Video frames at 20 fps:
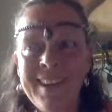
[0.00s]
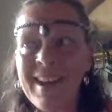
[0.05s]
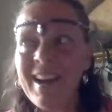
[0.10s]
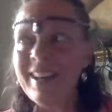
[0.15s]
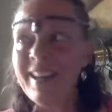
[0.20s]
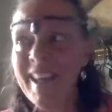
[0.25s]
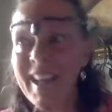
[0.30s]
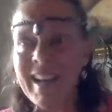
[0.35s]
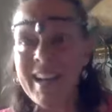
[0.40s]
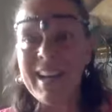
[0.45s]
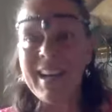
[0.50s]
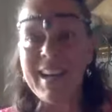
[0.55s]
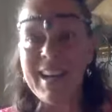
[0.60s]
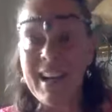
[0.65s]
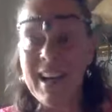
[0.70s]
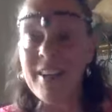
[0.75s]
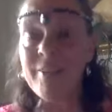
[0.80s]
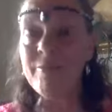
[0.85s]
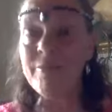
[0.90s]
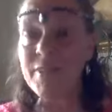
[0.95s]
like,
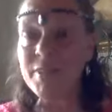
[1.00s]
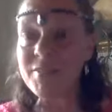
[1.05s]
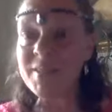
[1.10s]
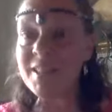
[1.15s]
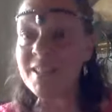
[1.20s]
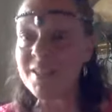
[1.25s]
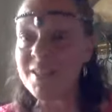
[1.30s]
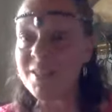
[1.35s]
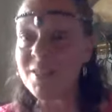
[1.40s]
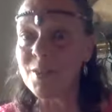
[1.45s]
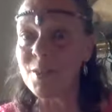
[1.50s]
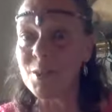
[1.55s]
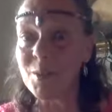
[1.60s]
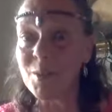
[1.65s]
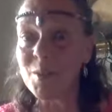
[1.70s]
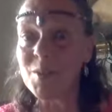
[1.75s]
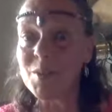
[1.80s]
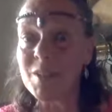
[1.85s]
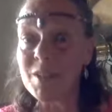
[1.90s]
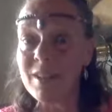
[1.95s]
I'm 50 years
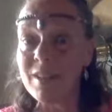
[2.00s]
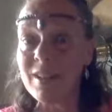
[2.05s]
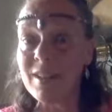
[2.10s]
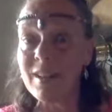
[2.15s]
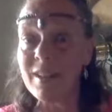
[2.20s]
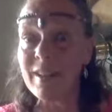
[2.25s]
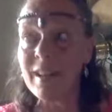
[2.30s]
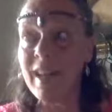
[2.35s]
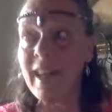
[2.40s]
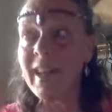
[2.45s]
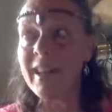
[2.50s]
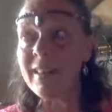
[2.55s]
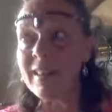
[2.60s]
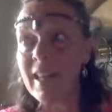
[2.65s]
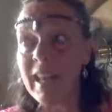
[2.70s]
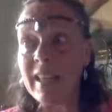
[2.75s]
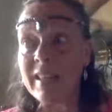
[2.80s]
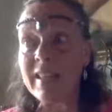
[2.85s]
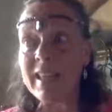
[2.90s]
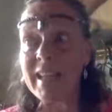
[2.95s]
old, and
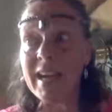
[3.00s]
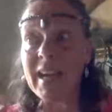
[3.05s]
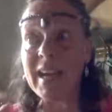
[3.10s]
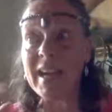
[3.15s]
and the guy